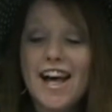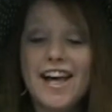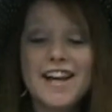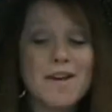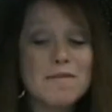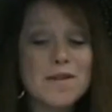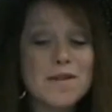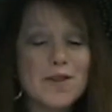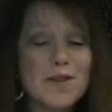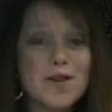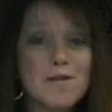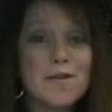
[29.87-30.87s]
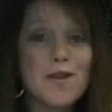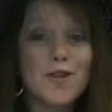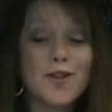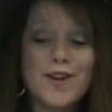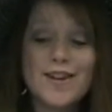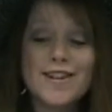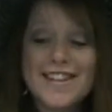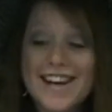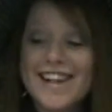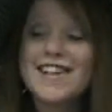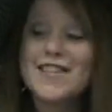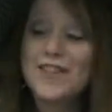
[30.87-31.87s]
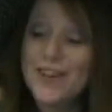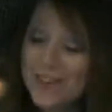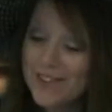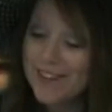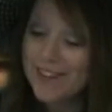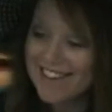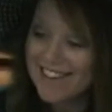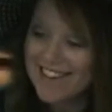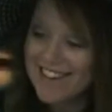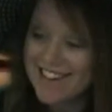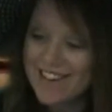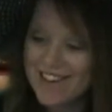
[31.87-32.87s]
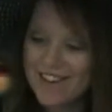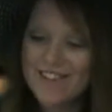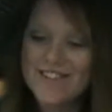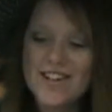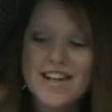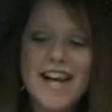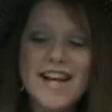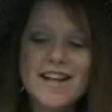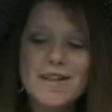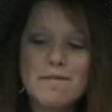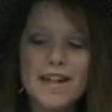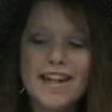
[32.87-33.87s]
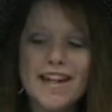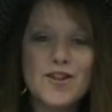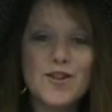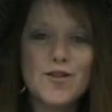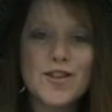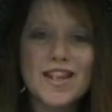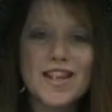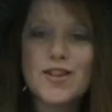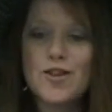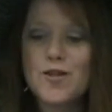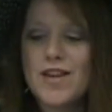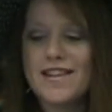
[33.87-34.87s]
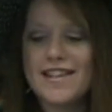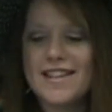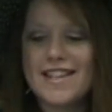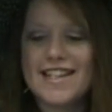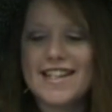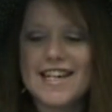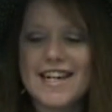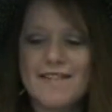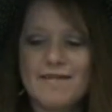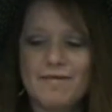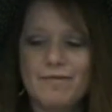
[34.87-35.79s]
And I'm Ms. Bishop, the third, second and third grade lead teacher. Today is Monday, June 6, 2016.